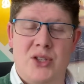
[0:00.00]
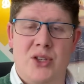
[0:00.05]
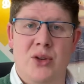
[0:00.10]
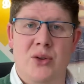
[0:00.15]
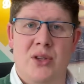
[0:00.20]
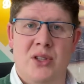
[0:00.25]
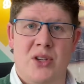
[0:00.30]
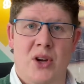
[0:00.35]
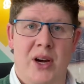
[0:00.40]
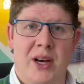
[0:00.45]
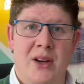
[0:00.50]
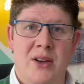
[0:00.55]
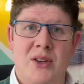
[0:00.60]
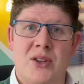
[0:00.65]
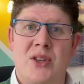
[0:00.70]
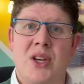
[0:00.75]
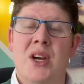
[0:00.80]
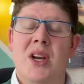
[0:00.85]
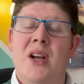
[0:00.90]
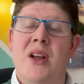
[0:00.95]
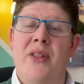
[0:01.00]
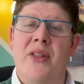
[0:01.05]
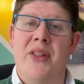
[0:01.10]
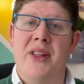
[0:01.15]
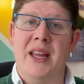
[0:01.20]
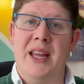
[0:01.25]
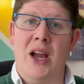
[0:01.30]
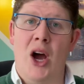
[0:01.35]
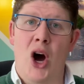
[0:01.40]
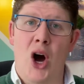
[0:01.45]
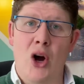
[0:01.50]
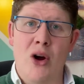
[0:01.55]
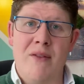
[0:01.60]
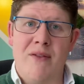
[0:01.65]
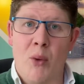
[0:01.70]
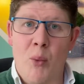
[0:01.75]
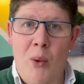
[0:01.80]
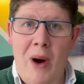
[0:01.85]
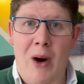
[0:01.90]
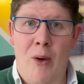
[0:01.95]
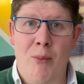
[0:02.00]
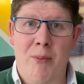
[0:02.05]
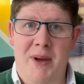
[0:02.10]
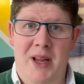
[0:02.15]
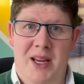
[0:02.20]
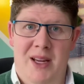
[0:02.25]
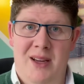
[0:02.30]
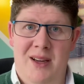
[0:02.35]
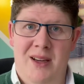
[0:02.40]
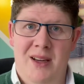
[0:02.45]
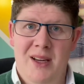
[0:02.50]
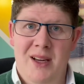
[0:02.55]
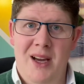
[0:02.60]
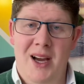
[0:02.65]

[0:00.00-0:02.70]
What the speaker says: to designers, the overwhelming